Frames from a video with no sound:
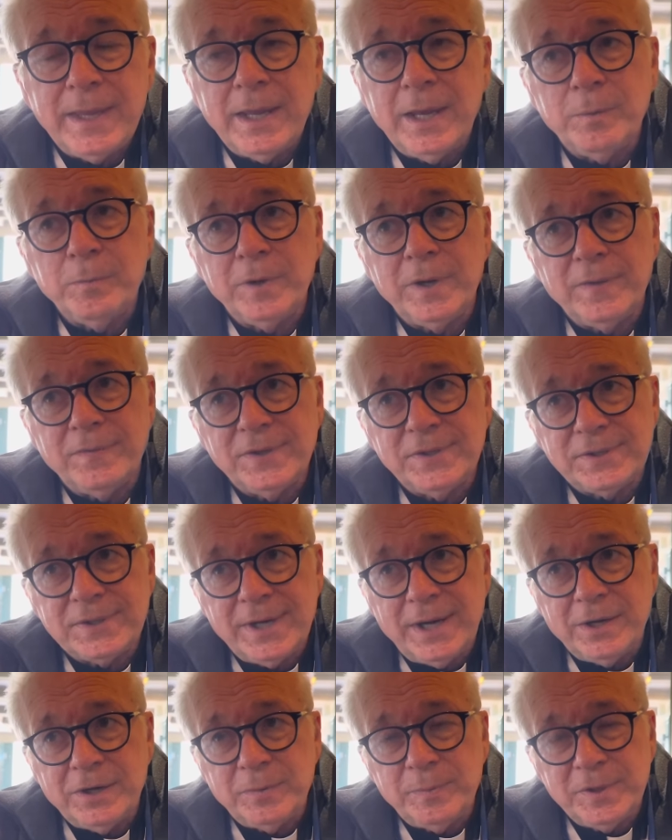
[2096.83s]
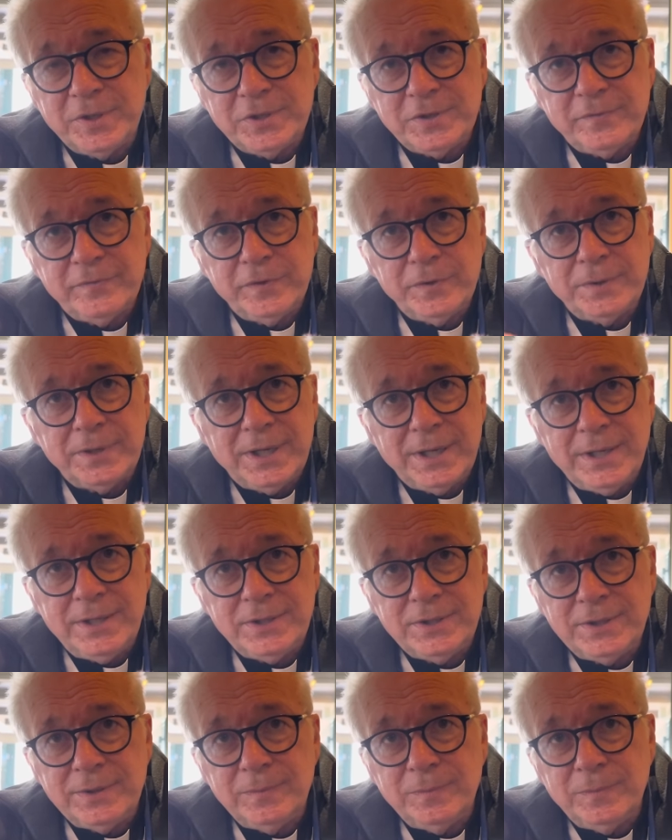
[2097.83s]
And we have the sacraments of
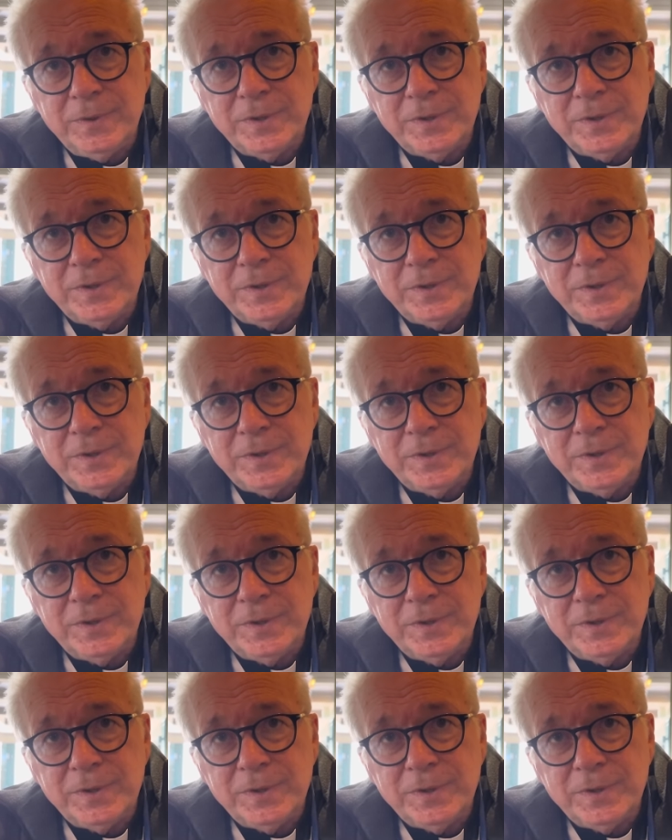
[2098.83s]
vocation,